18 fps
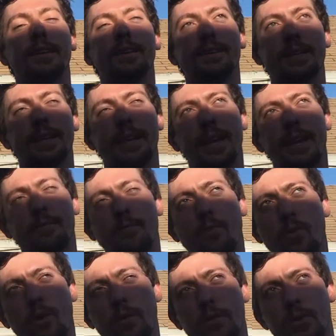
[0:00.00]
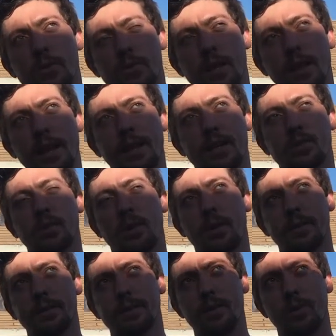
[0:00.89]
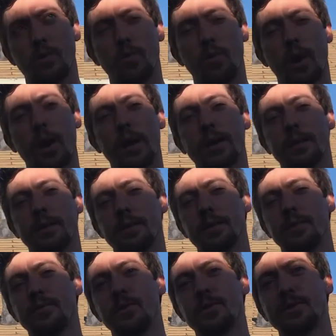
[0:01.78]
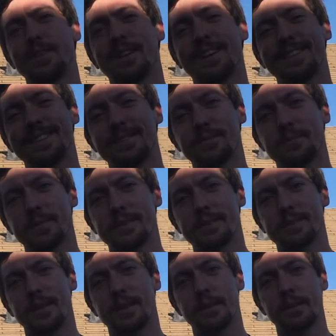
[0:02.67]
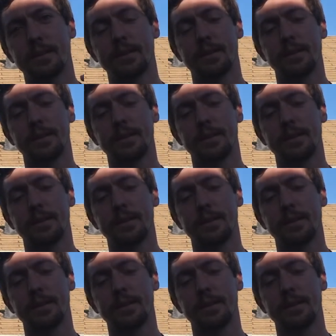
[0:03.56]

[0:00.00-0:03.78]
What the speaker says: to get more of those electrons that are riding on the photons from the sun,